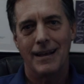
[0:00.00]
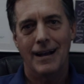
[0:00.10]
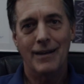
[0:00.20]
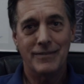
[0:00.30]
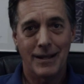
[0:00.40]

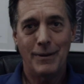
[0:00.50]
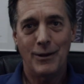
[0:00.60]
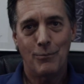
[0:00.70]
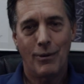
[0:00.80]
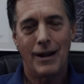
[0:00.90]
I've done my
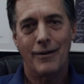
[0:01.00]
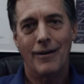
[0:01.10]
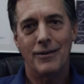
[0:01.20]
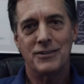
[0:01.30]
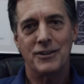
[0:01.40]
own prior
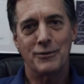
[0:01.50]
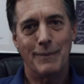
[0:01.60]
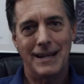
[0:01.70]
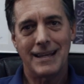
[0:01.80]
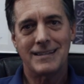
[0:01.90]
art search. My
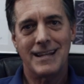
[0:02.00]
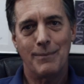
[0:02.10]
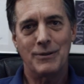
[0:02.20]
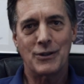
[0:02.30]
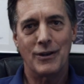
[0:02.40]
next step is going